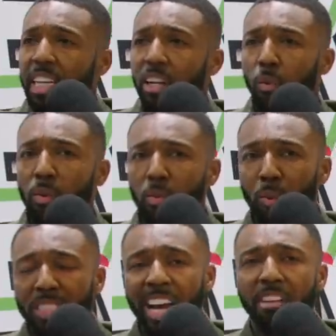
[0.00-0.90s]
You know,
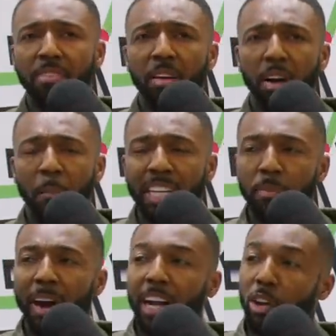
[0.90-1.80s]
we still have money to
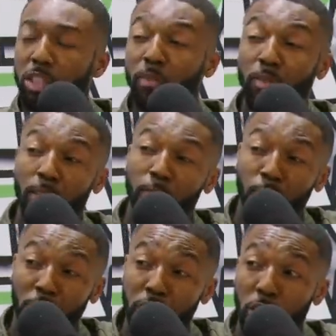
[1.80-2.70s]
buy clothes for, for,
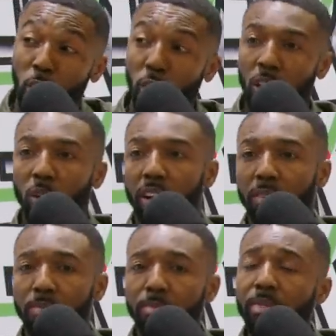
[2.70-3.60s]
for school
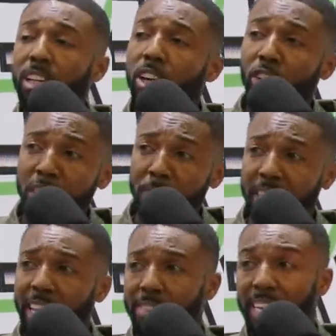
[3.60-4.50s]
or Christmas
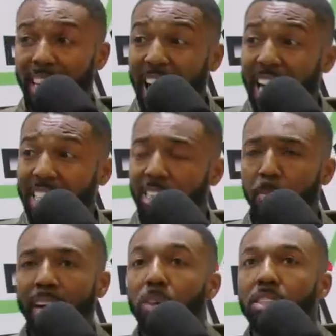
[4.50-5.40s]
gifts and, and that kind of stuff.
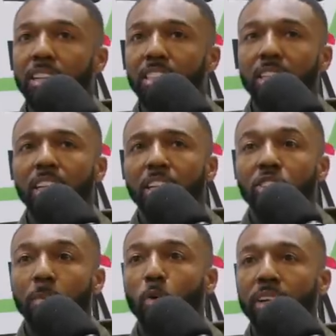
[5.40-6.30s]
But it was nothing
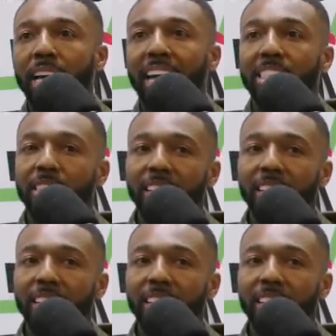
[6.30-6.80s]
to the point that like